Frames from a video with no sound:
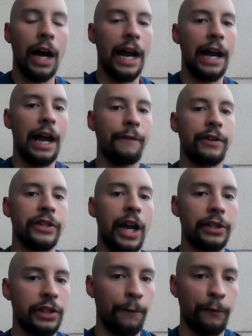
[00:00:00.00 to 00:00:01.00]
I have
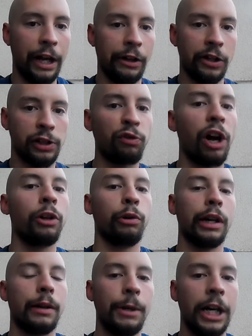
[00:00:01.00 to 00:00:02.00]
sex offenders
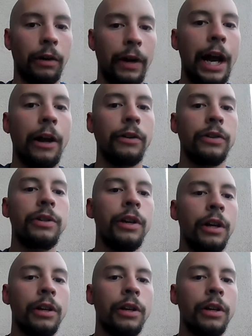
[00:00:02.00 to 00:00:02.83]
following me around,